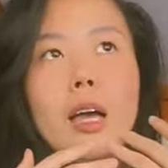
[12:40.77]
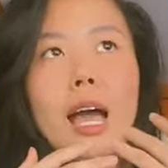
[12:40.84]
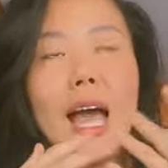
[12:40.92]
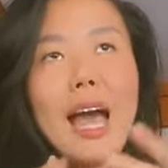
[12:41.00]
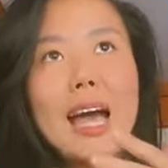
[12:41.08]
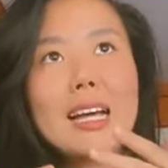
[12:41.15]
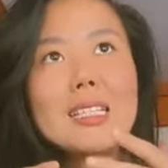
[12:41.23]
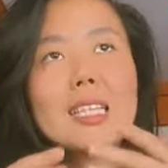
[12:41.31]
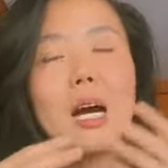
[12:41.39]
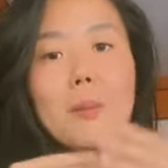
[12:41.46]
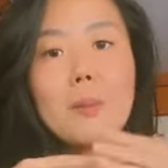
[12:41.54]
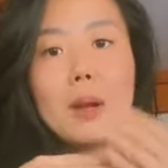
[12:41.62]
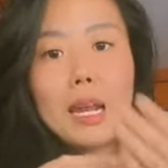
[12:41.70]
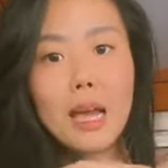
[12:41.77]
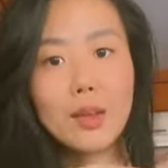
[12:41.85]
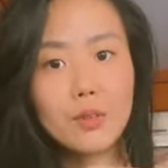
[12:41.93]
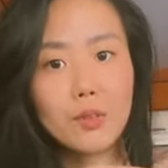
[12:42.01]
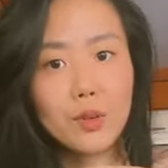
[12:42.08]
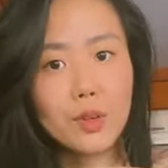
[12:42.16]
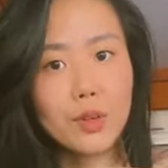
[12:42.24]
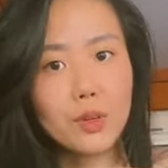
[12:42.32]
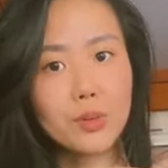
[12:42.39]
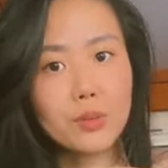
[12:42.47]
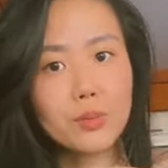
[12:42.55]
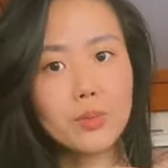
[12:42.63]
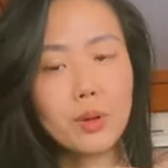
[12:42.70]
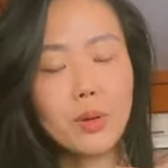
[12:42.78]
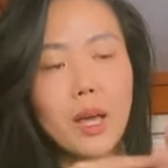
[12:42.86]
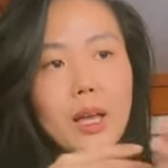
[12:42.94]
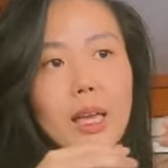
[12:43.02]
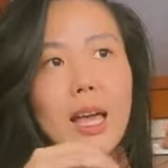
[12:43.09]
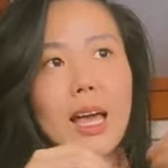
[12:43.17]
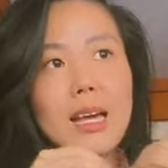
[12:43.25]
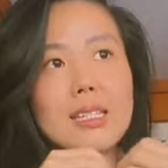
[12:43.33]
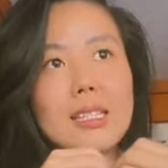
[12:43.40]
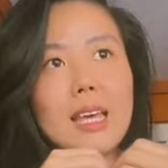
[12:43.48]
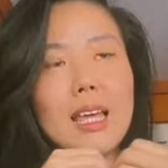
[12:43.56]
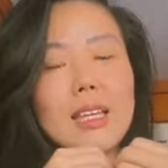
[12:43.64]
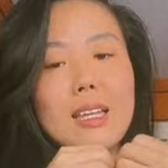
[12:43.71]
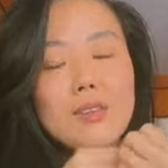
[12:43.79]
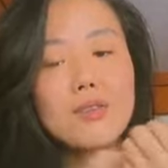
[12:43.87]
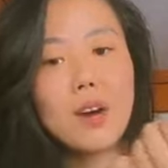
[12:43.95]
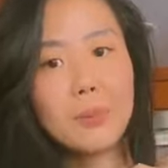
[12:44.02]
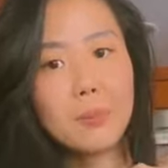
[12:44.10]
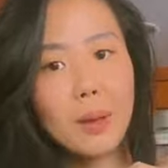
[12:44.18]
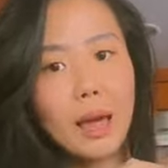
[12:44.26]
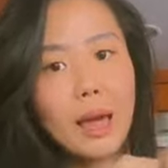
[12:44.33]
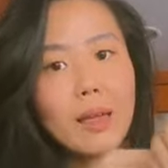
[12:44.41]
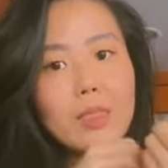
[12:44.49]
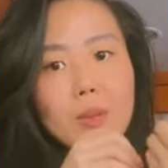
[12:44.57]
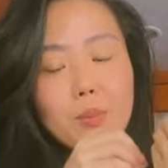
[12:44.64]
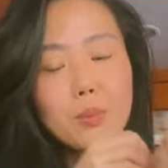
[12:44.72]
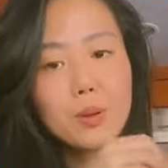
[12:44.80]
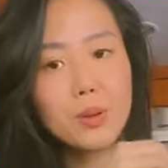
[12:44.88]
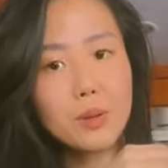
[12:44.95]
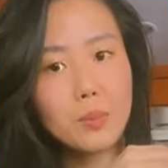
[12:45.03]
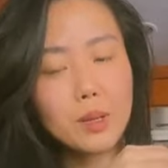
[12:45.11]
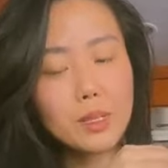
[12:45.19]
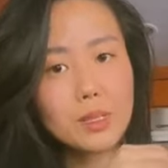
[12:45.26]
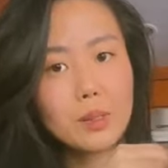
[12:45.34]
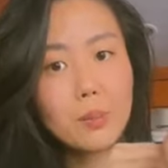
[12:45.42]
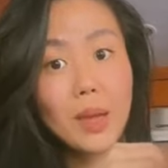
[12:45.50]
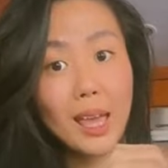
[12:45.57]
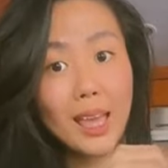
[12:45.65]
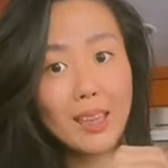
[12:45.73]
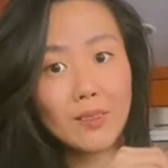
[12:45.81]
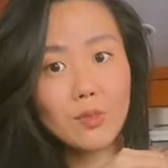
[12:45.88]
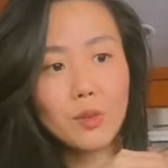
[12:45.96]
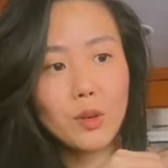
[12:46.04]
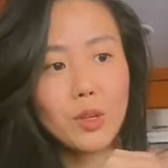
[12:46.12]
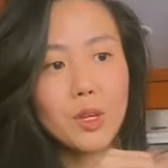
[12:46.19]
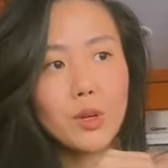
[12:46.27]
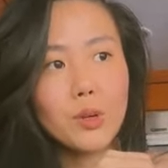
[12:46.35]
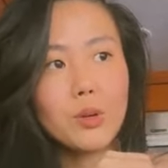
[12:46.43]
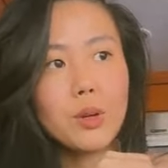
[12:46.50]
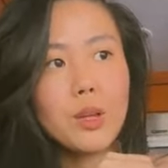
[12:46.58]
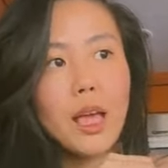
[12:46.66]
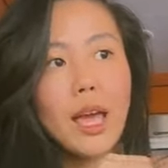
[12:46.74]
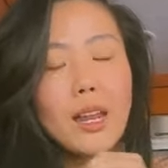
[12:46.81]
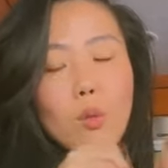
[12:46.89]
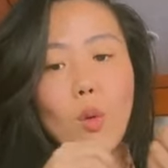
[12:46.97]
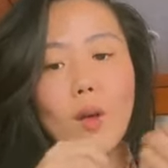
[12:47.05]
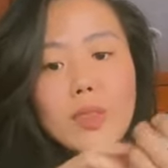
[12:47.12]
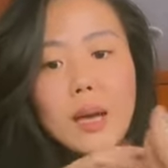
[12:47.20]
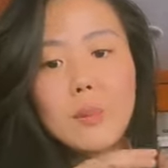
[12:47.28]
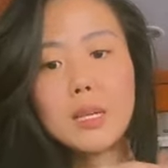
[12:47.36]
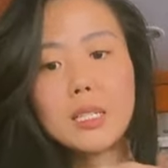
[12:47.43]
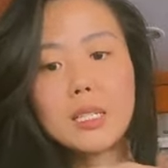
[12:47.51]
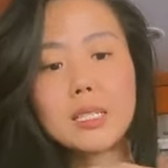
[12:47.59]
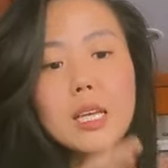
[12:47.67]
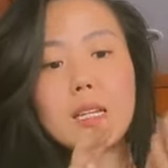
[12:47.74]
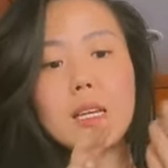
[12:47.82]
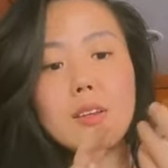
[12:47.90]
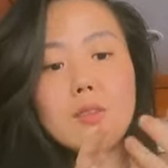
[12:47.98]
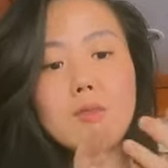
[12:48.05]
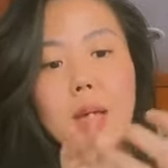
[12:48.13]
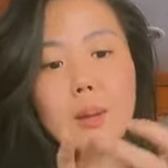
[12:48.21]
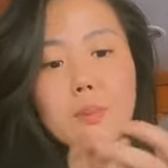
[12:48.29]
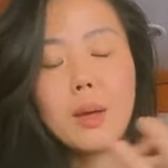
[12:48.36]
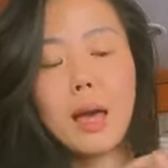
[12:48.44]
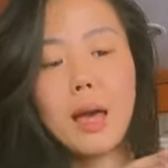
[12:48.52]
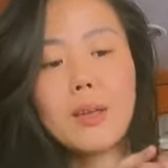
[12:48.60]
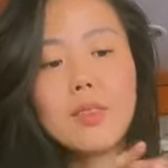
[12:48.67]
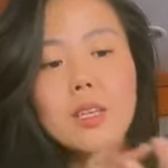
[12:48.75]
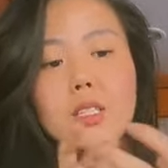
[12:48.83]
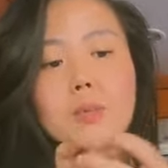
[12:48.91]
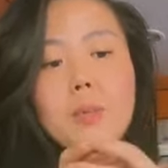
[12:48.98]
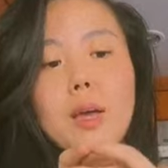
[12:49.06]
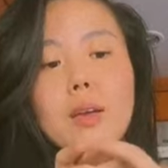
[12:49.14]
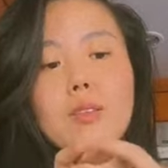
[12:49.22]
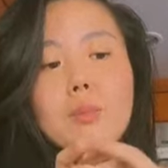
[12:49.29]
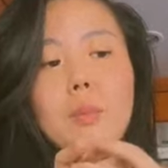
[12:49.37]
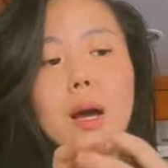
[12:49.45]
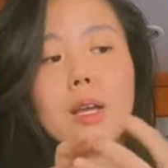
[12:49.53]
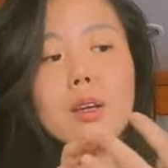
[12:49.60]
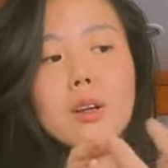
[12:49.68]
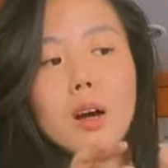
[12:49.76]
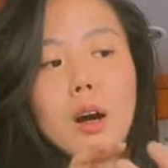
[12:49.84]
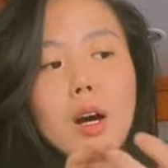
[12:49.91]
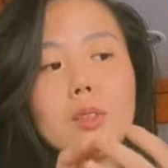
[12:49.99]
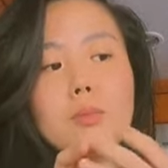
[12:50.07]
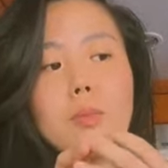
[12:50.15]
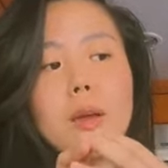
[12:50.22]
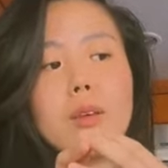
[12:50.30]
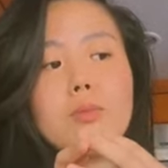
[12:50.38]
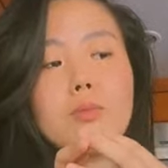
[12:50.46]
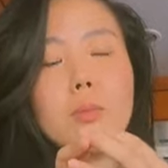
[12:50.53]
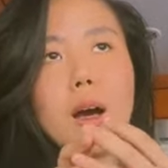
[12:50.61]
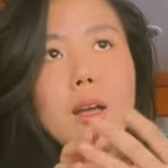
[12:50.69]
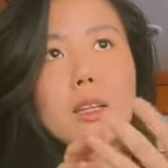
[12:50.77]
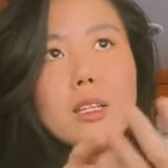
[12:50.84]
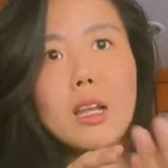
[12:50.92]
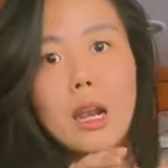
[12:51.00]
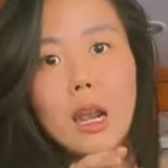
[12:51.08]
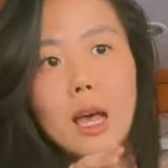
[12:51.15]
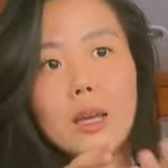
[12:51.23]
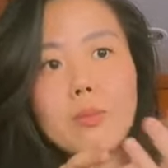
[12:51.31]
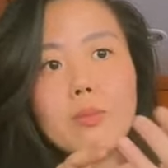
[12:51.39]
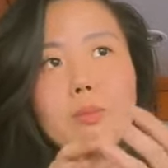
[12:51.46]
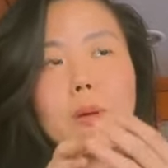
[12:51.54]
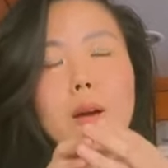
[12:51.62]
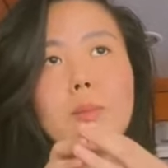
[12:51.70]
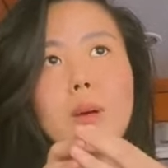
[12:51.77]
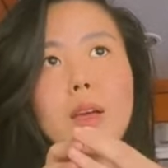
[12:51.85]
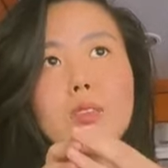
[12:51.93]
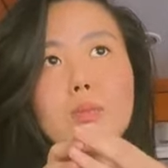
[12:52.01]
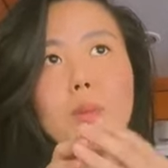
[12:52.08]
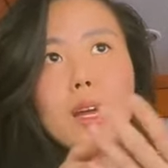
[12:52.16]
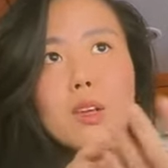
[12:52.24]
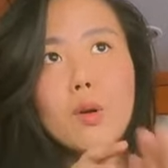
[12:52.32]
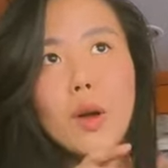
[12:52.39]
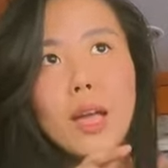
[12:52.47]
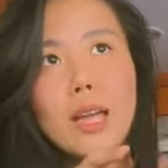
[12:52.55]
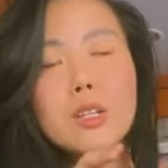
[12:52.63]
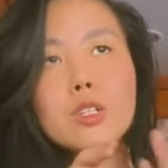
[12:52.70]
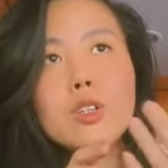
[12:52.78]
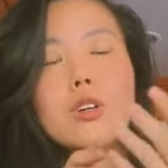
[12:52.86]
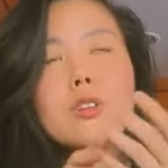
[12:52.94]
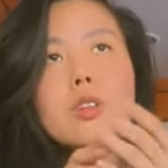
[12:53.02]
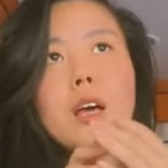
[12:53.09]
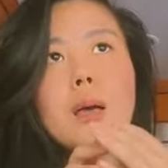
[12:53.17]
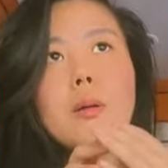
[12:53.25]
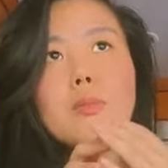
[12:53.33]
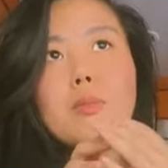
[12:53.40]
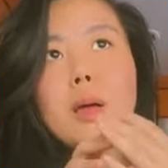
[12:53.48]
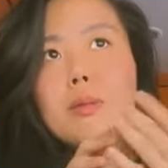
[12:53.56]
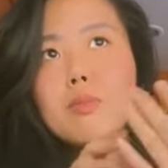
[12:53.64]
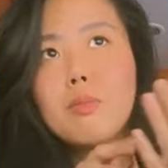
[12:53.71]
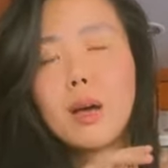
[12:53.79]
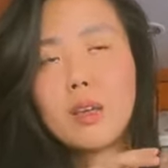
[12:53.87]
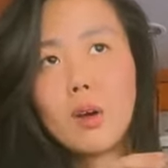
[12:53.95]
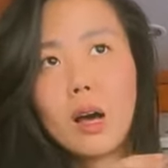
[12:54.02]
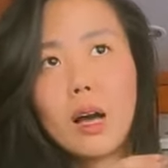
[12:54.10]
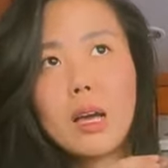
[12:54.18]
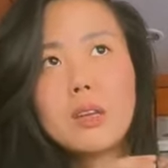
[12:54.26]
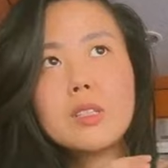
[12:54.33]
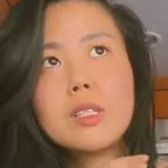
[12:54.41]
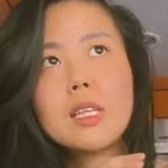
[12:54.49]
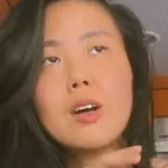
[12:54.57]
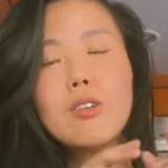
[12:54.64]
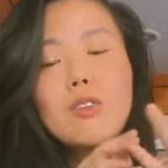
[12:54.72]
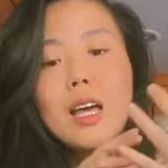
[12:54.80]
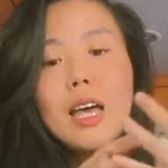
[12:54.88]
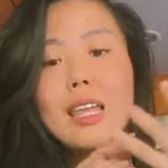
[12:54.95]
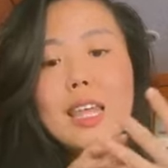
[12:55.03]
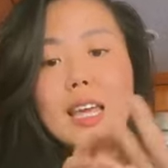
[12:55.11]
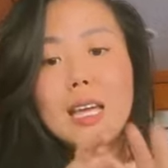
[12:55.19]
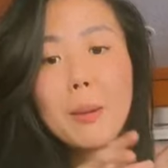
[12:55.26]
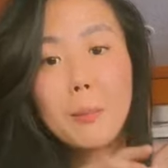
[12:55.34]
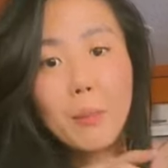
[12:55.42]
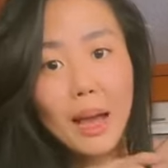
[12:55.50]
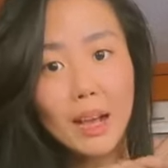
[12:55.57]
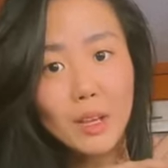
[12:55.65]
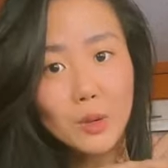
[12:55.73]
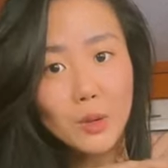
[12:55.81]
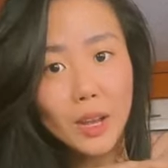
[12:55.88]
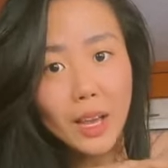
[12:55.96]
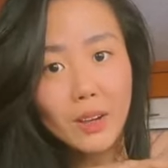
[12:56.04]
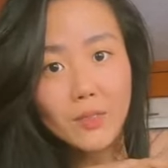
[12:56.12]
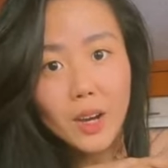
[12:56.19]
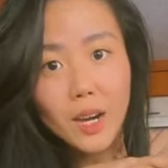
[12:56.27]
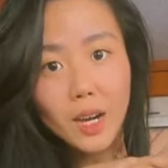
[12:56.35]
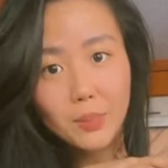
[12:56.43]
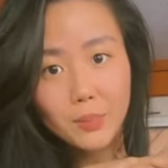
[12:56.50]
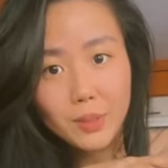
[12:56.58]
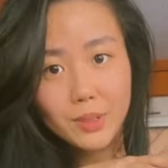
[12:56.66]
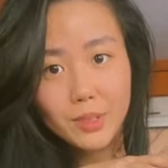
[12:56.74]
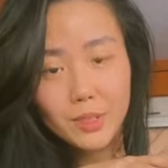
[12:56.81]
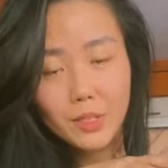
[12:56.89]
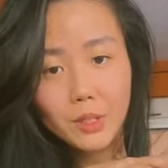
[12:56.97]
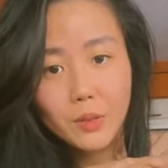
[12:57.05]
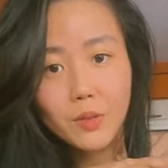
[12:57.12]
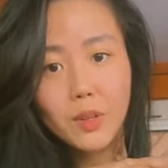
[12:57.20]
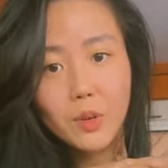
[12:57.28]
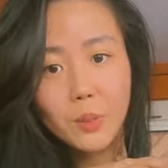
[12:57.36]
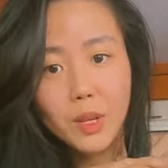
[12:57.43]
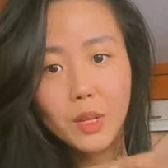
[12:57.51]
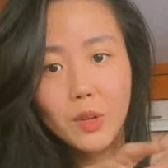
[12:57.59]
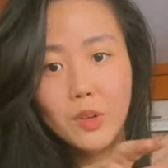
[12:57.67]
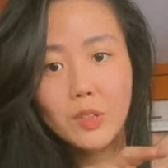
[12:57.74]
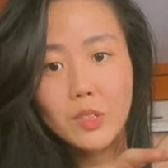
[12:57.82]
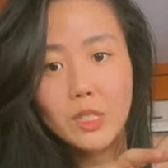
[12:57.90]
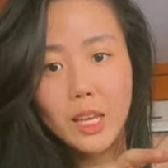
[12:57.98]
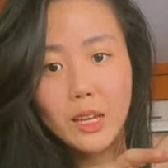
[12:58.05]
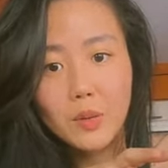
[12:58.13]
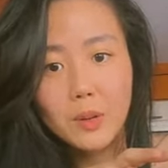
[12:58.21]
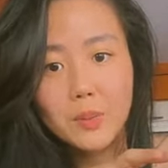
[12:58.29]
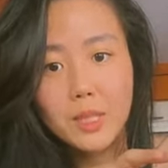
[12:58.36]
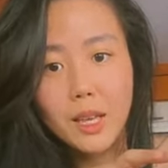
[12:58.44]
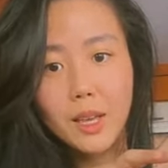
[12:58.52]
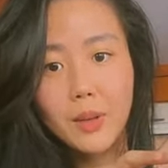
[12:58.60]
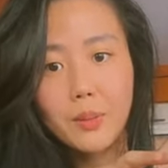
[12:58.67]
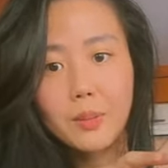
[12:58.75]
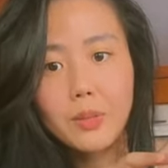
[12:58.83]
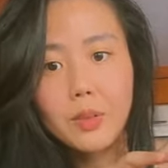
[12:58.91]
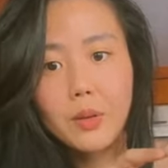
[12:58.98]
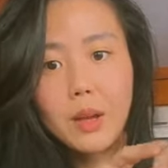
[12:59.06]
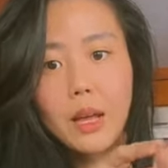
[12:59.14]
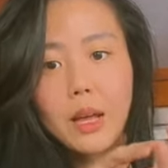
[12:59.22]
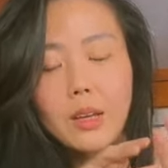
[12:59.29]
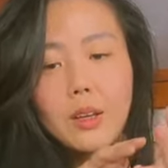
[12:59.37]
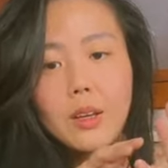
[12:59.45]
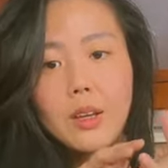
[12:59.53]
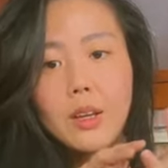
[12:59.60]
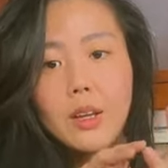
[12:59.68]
has a plan for you, okay, has a divine path and purpose paved for you. And what that means is that if that path is paved by God, paved by the light, paved by your angels, paid by your higher self, they can back you the F up. Do you feel me? You understand what I'm saying? Okay?